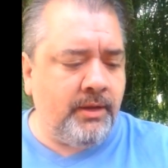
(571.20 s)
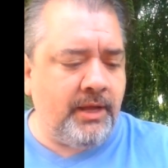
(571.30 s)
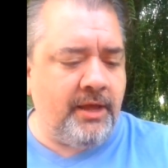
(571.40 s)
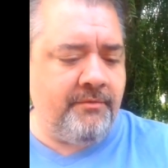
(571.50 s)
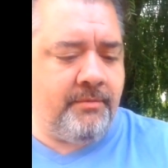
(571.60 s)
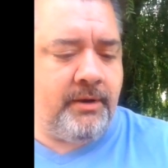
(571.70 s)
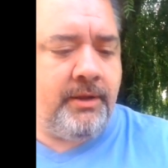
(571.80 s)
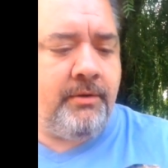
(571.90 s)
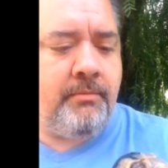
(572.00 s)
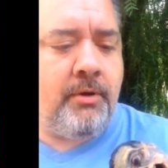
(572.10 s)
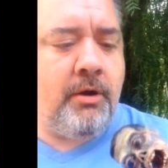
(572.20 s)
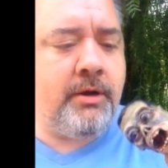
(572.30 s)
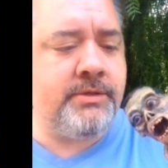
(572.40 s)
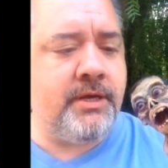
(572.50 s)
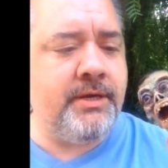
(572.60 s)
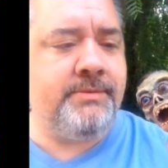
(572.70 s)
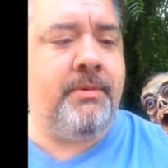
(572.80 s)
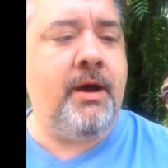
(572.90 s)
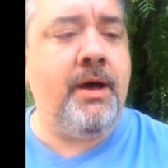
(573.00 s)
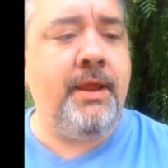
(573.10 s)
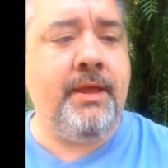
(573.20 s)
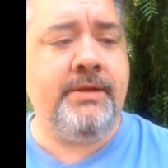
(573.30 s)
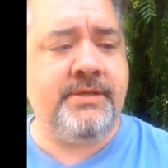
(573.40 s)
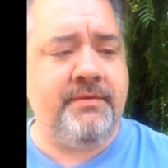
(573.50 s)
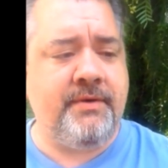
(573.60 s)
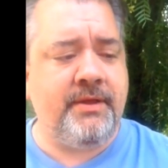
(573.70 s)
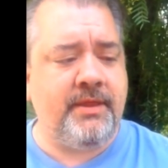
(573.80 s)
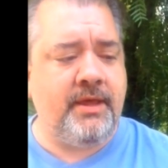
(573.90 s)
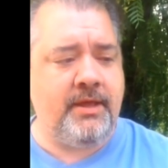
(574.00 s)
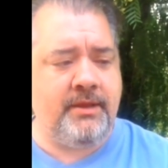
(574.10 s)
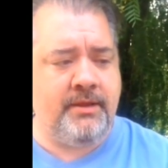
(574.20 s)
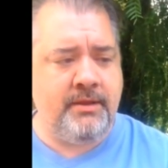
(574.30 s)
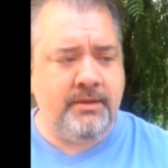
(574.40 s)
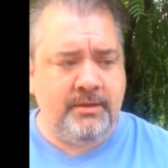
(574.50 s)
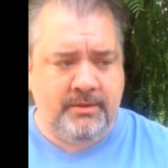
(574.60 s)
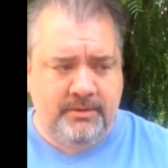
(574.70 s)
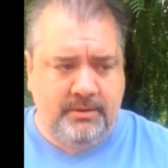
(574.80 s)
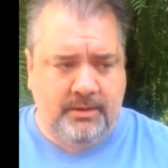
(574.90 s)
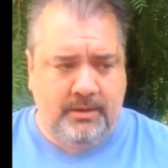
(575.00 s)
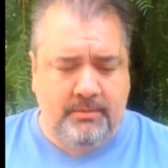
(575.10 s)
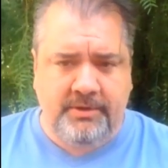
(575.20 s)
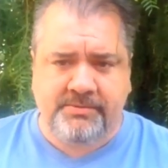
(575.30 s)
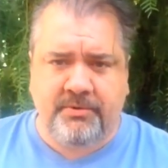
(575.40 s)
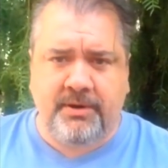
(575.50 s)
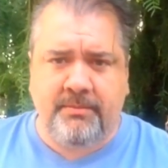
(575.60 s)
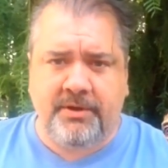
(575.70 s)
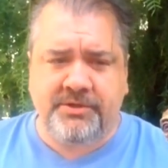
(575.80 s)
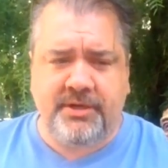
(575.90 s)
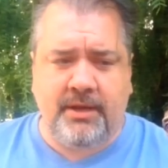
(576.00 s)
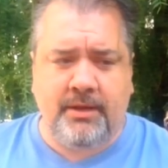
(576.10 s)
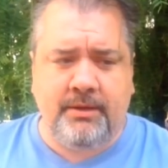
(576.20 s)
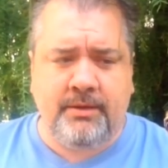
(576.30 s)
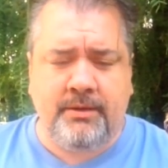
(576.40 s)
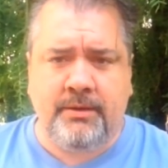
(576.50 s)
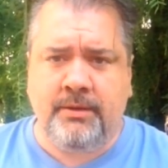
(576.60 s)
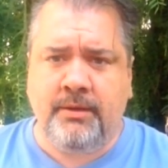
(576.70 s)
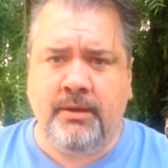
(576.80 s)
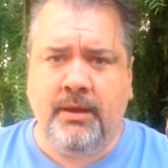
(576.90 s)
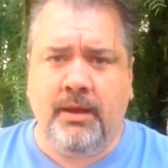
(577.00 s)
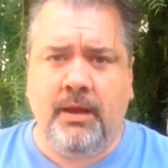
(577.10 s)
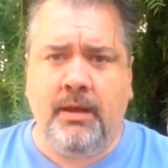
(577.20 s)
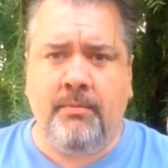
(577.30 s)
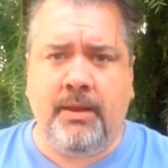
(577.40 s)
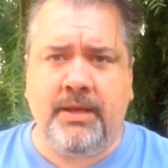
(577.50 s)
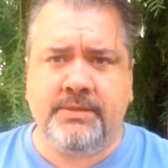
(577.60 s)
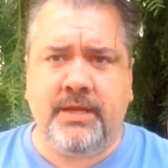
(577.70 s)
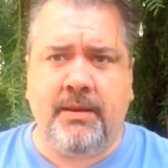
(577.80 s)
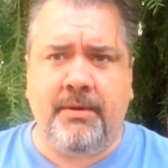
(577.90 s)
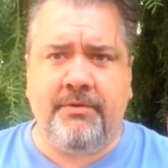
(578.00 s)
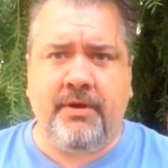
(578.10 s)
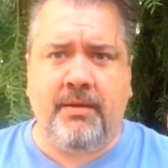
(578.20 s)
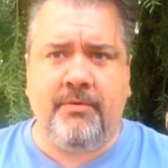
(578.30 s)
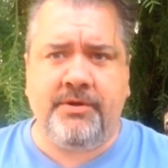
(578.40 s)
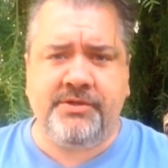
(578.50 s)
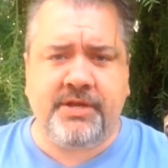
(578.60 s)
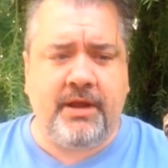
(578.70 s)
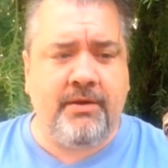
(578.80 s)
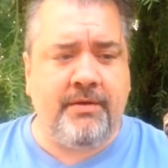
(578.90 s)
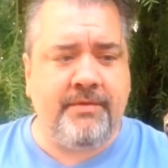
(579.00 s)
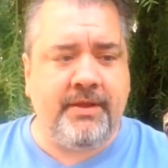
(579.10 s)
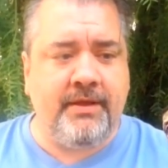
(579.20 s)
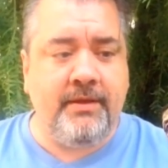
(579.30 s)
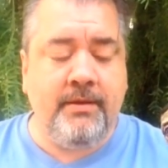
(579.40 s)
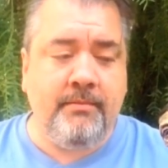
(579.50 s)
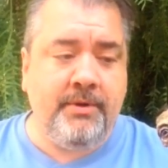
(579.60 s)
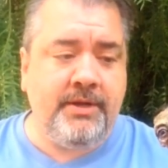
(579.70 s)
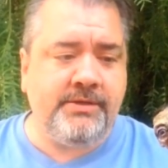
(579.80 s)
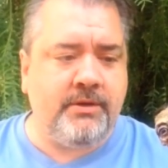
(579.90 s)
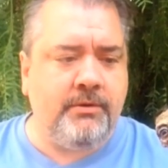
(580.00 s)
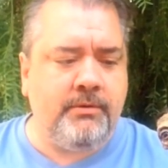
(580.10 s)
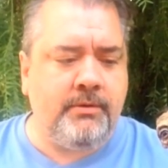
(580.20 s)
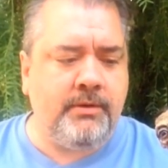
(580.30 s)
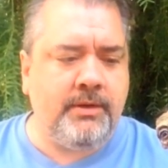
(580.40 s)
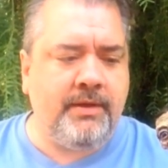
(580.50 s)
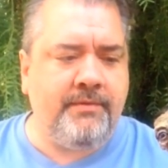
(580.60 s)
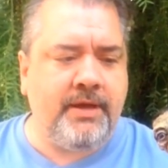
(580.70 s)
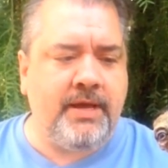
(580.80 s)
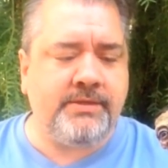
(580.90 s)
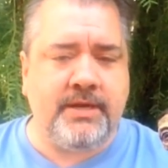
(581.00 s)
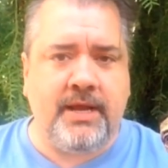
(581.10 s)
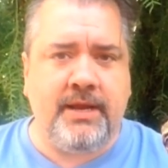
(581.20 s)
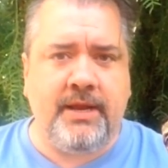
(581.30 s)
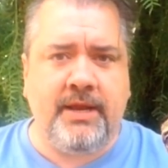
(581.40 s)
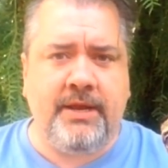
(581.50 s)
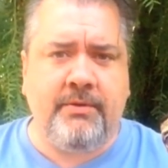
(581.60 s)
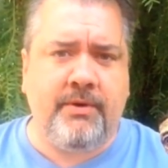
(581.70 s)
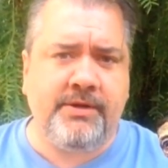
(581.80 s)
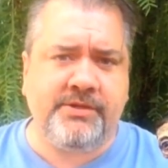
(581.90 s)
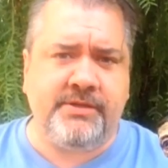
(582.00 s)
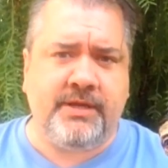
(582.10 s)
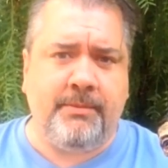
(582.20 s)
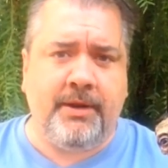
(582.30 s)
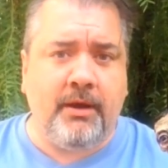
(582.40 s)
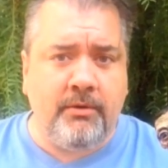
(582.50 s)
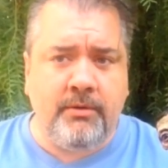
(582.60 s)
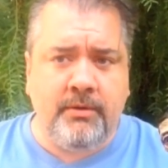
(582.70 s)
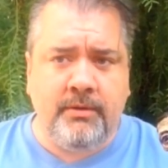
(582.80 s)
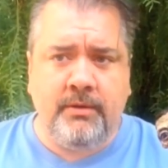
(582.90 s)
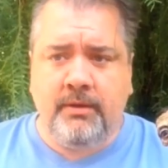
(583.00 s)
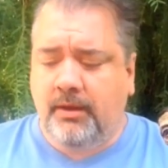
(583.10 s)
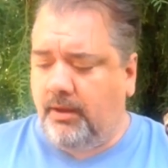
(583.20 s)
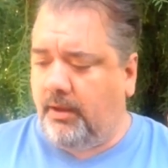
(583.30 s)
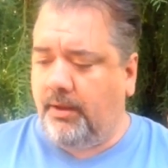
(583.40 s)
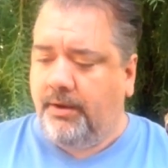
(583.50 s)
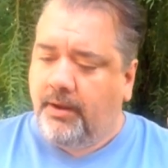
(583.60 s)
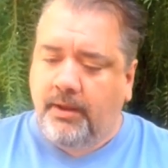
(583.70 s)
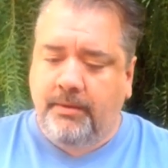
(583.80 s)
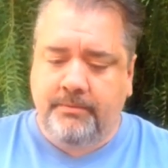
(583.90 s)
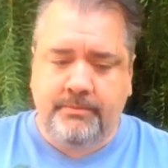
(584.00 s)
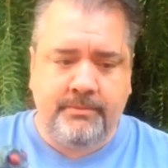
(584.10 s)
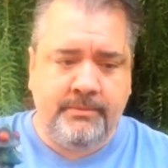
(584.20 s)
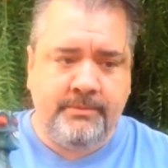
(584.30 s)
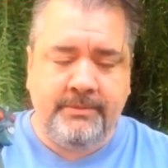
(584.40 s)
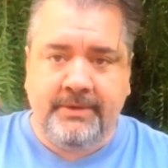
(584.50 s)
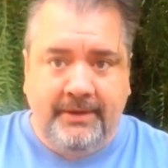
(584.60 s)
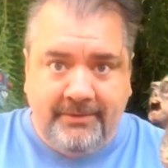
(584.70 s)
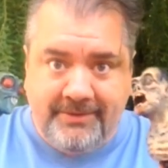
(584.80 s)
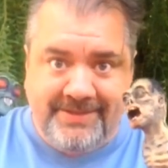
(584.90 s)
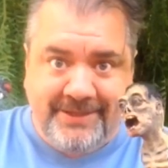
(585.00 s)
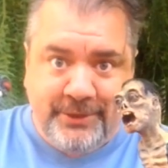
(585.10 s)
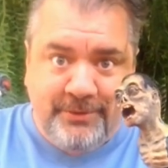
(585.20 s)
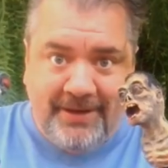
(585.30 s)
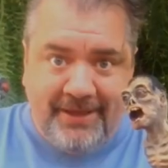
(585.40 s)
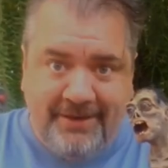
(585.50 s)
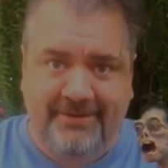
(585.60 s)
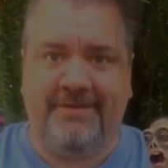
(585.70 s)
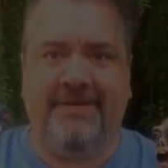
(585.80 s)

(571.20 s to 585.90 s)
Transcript: Gave him a little marks on his body and stuff like that. He's pretty much done. Like I said, I might dry brush his hair and everything. But he's cool. I'll give you guys an idea. Any questions, let me know. And we'll see you later.